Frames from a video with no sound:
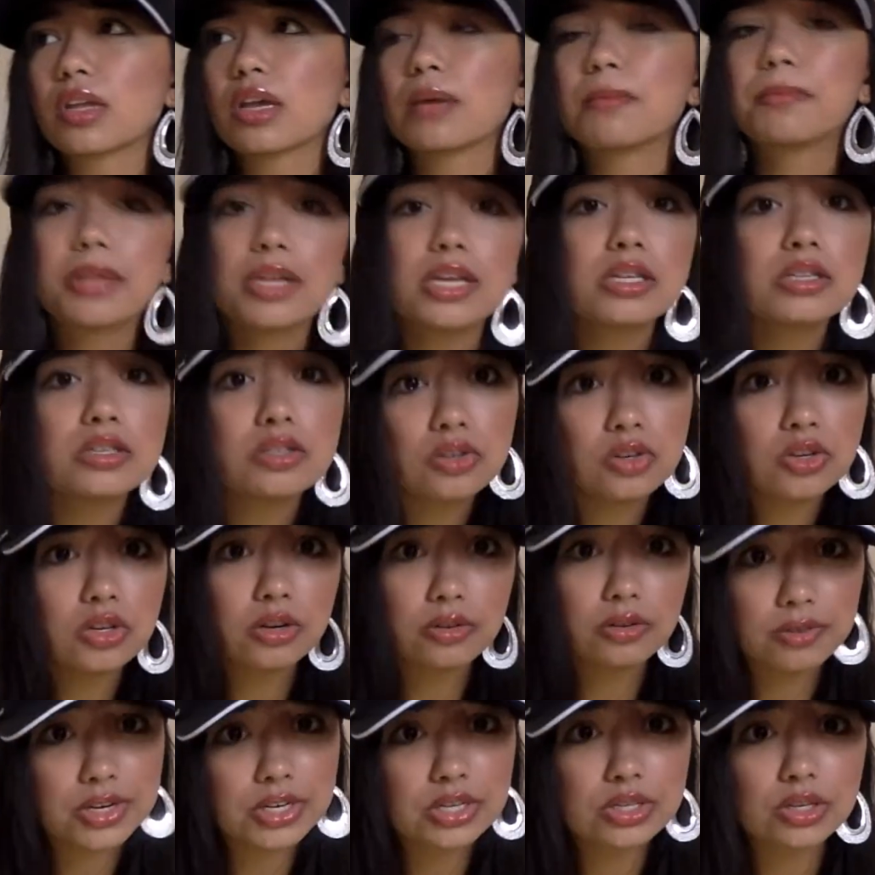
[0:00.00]
please do
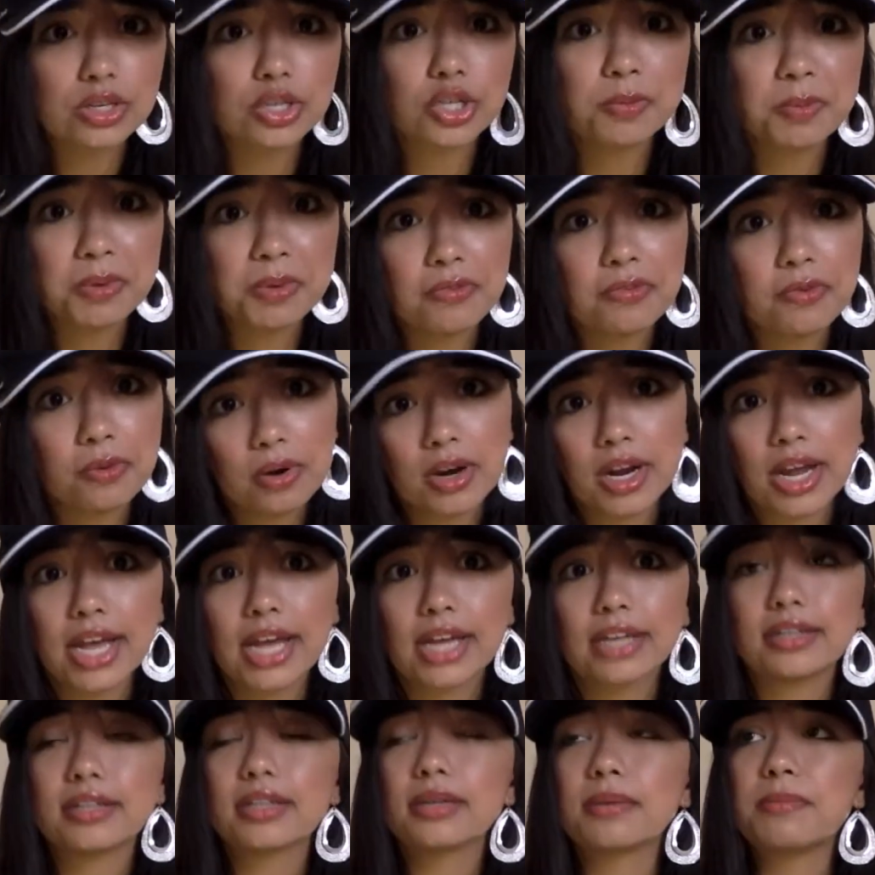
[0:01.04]
your research
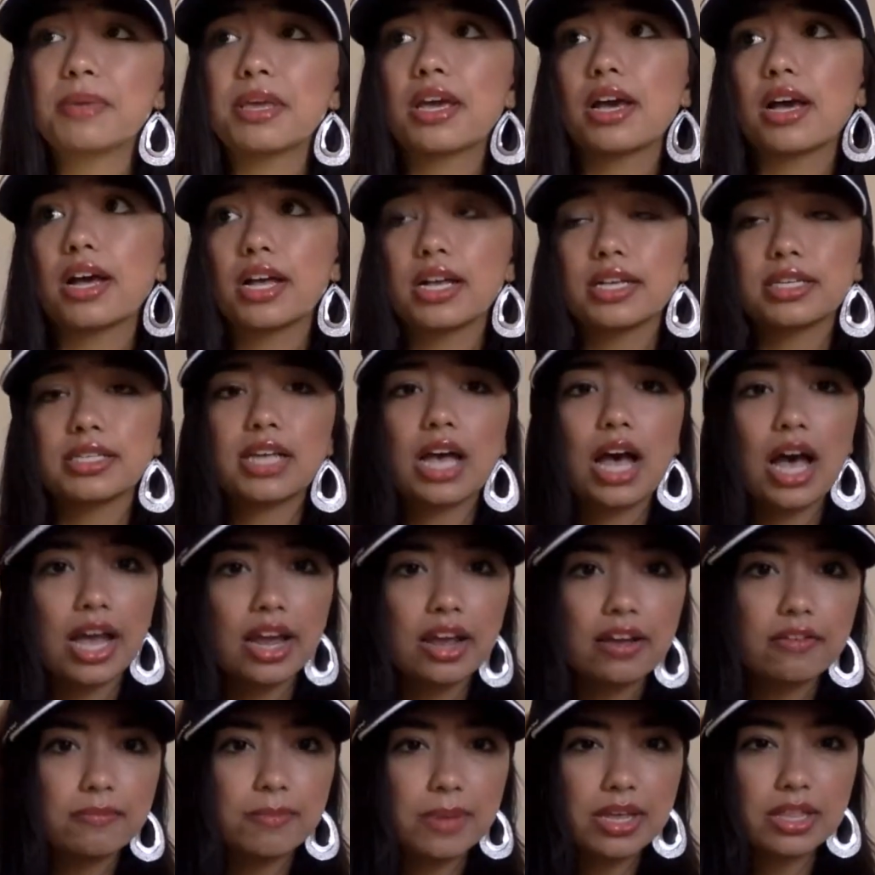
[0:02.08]
beforehand, because I
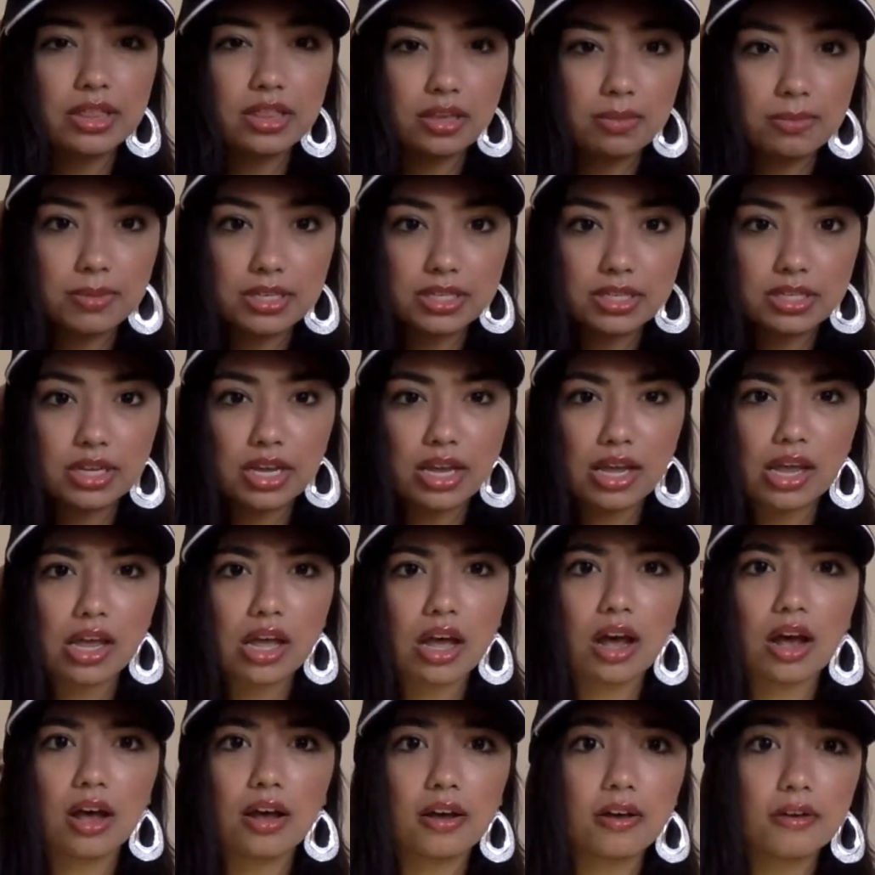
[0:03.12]
have made the mistake
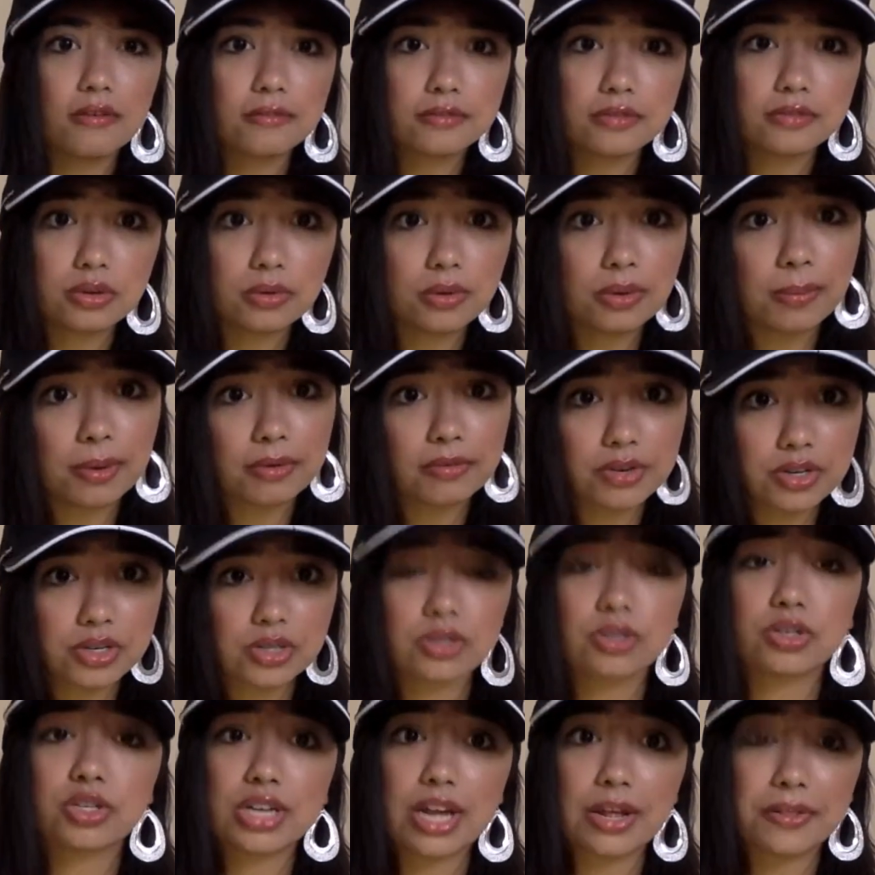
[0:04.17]
of doing my
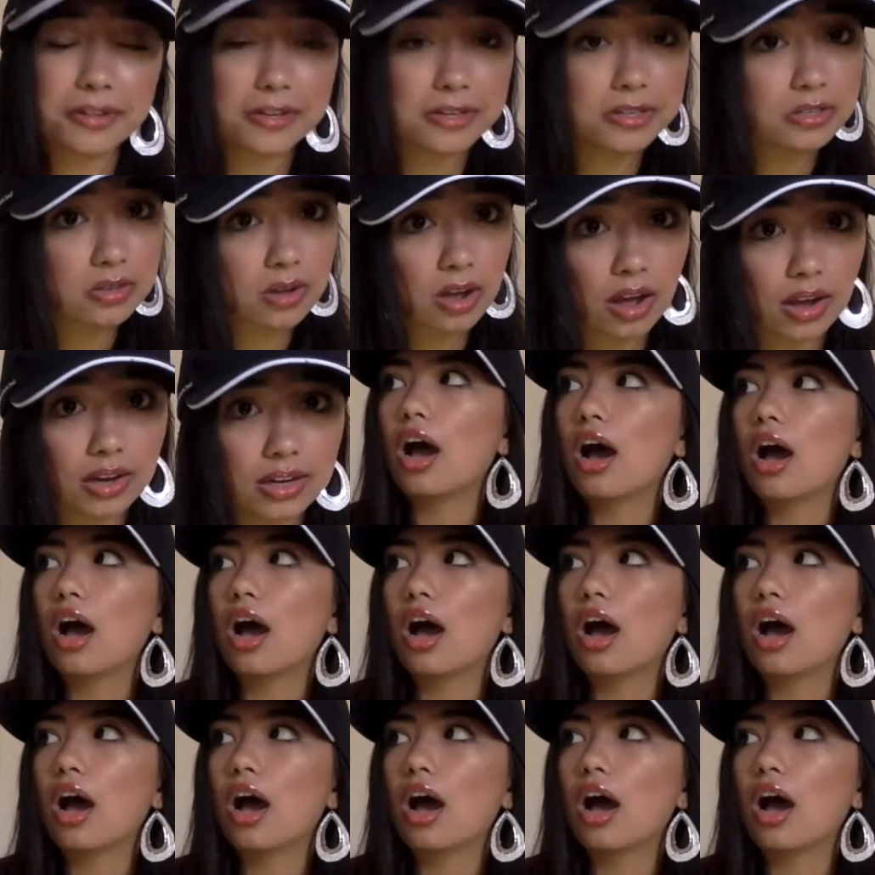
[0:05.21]
research now that he's gone.